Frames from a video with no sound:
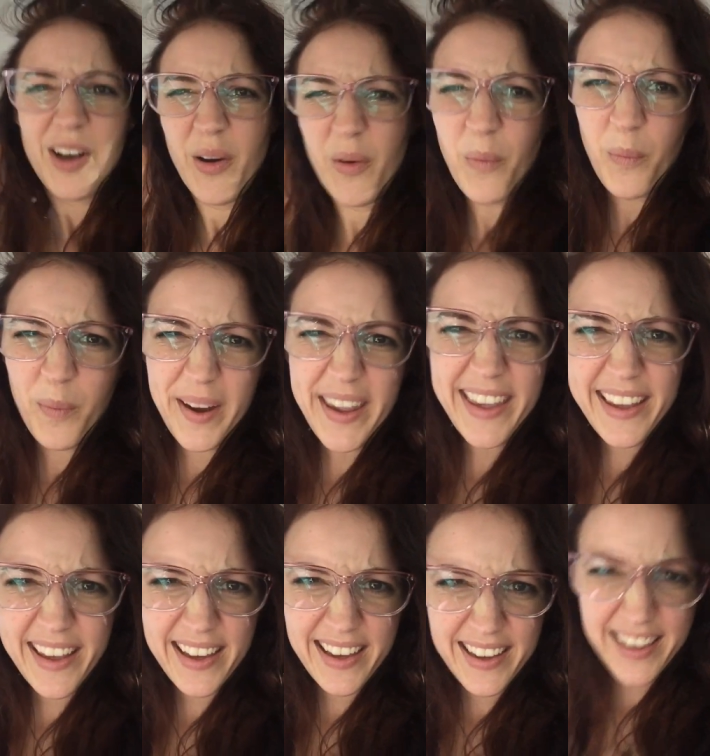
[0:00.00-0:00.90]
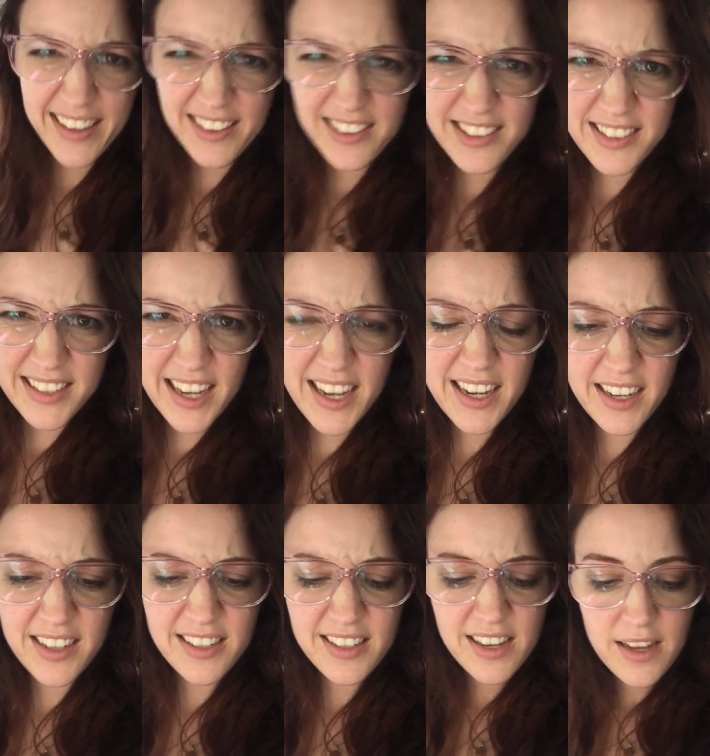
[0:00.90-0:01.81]
a week. It
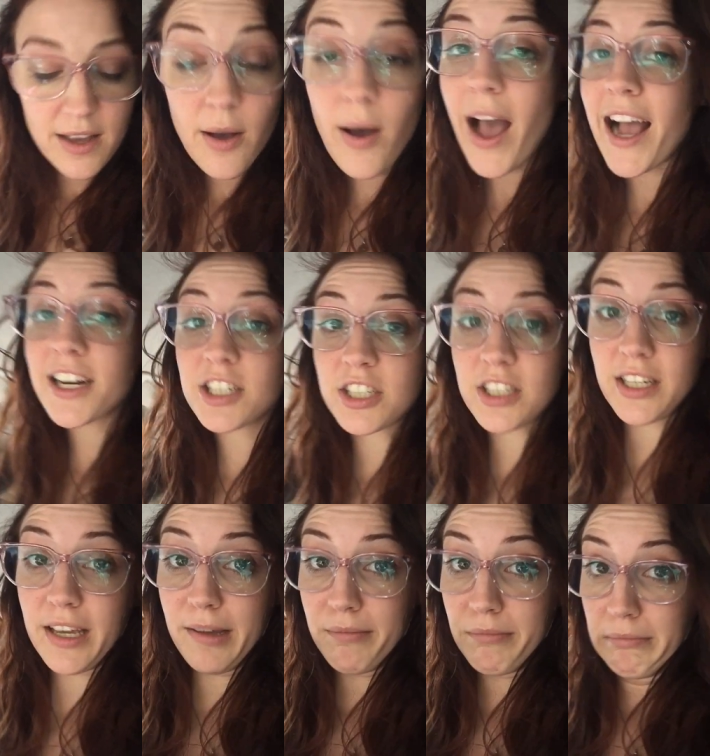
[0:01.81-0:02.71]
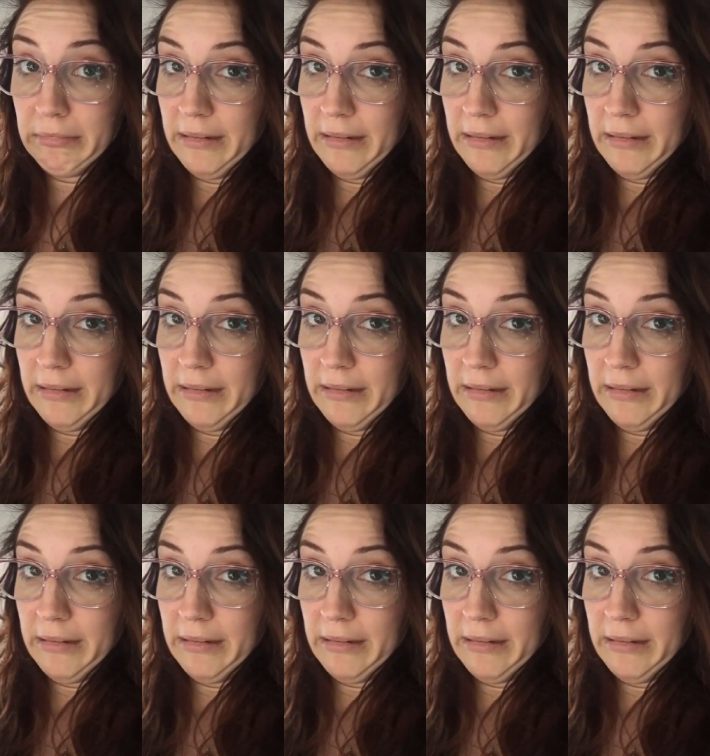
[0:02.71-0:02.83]
sucked. Actually,